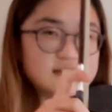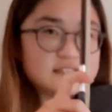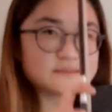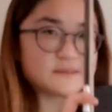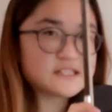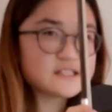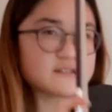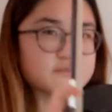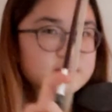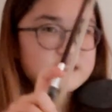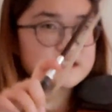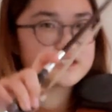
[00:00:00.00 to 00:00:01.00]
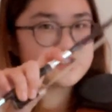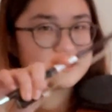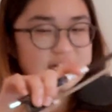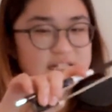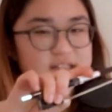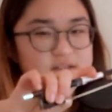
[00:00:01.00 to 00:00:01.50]
especially for this
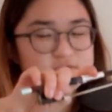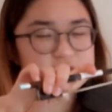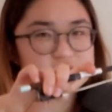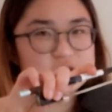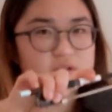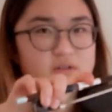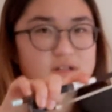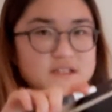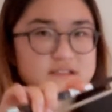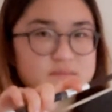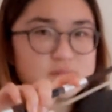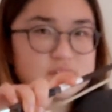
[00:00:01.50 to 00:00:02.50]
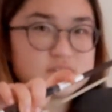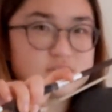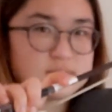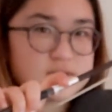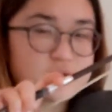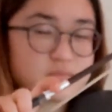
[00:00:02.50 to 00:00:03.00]
string, we don't want to put too
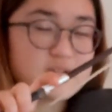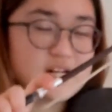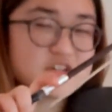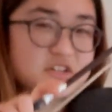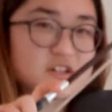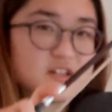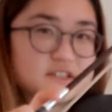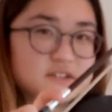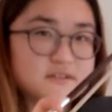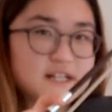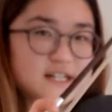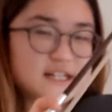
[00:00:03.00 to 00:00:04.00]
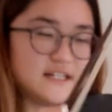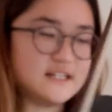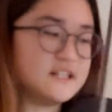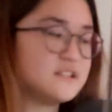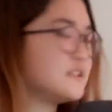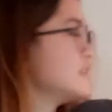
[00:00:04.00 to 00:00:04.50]
much pressure on our right
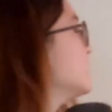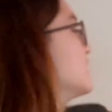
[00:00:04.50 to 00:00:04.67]
hand,